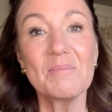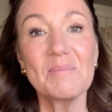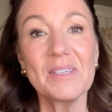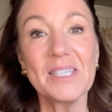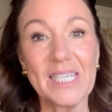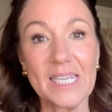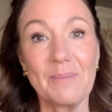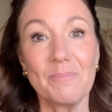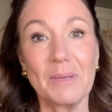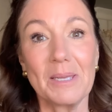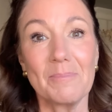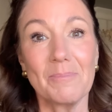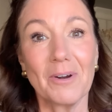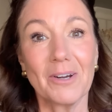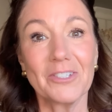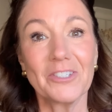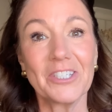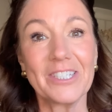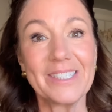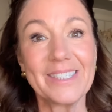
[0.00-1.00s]
TP
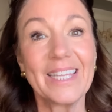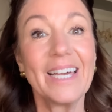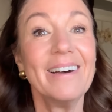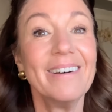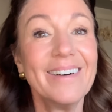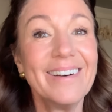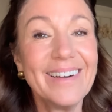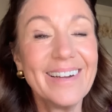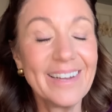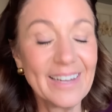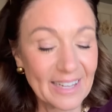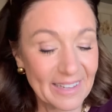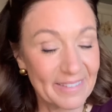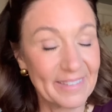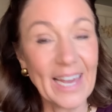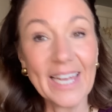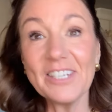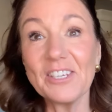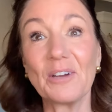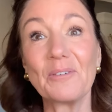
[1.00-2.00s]
brushes.
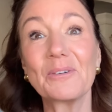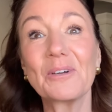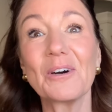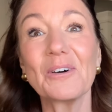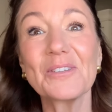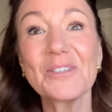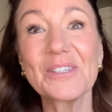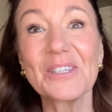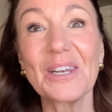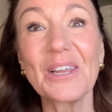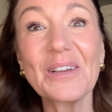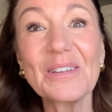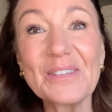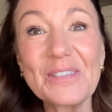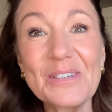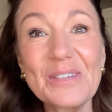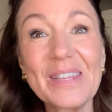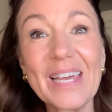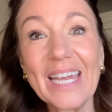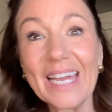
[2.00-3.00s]
They don't cost a lot,
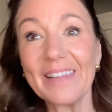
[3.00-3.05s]
do they?